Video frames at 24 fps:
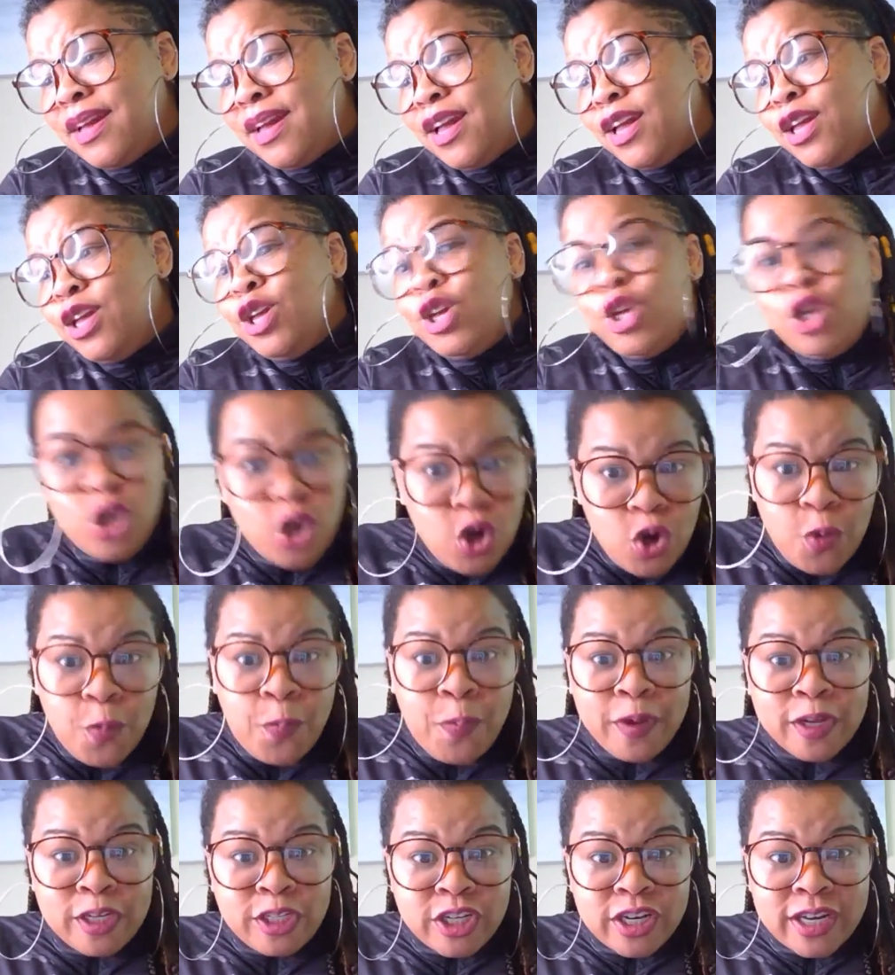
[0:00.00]
You
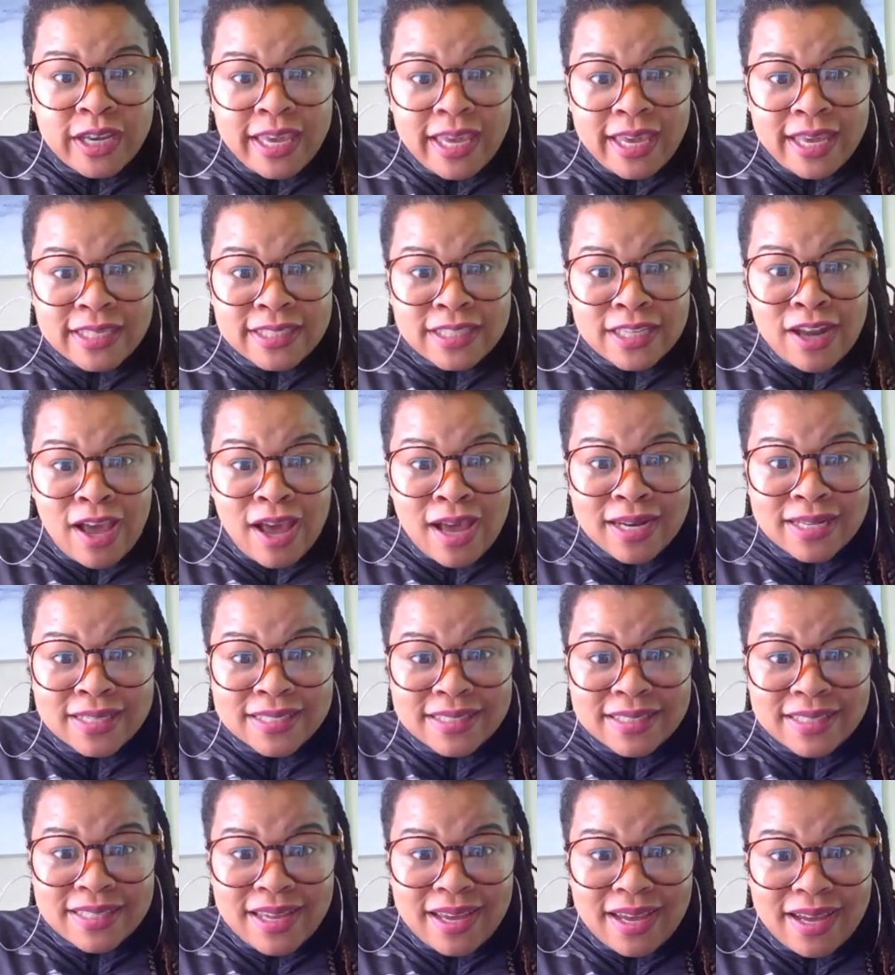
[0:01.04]
put your kids in all this
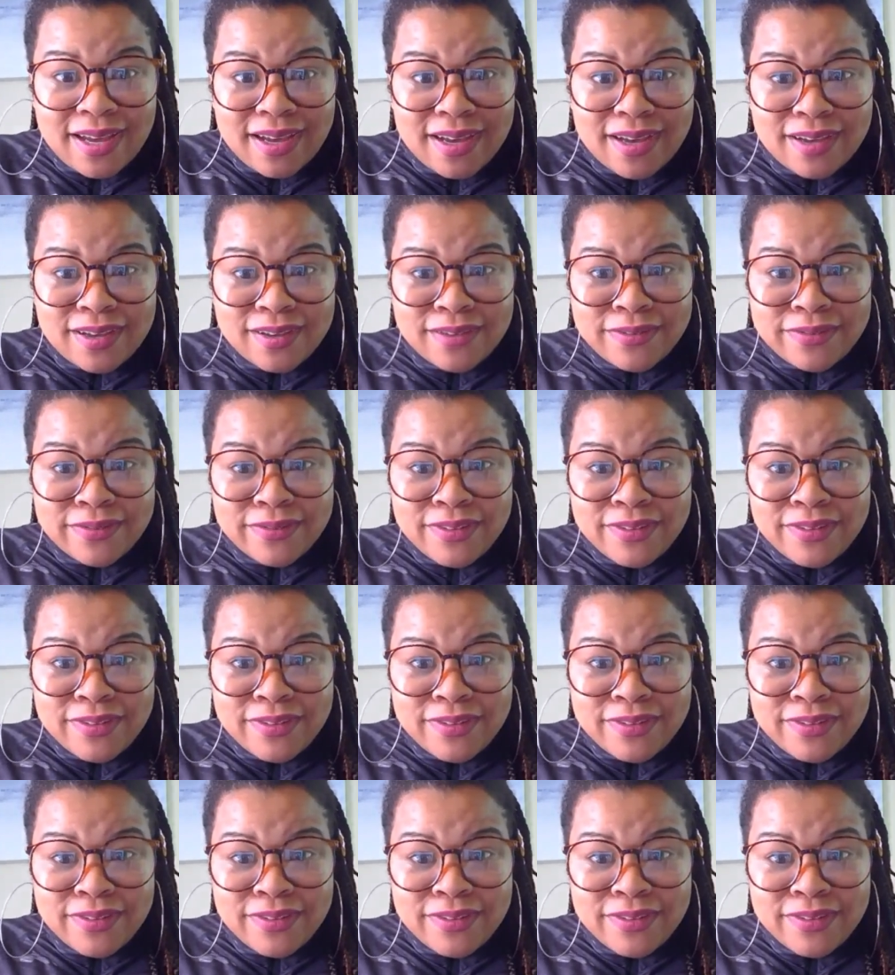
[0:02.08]
stuff.